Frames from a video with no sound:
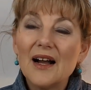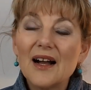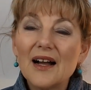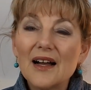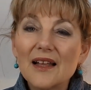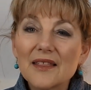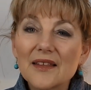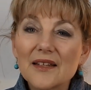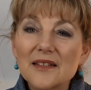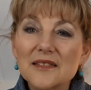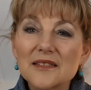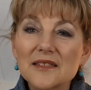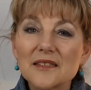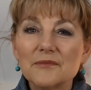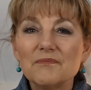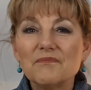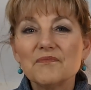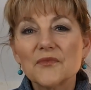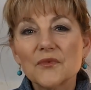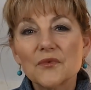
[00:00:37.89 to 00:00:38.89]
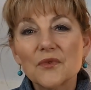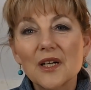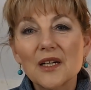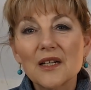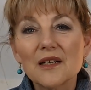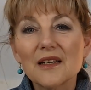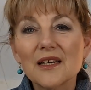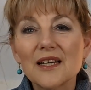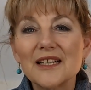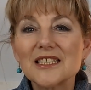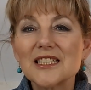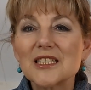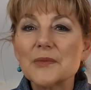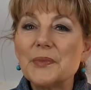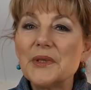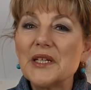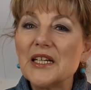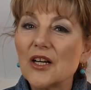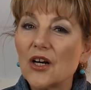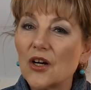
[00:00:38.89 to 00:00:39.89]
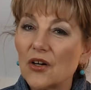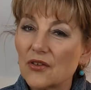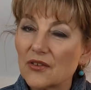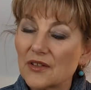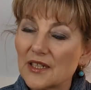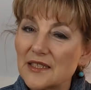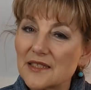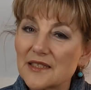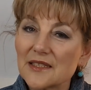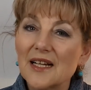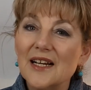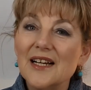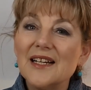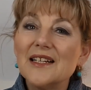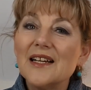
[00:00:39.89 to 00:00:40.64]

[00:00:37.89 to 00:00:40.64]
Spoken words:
Others, well, let's be honest,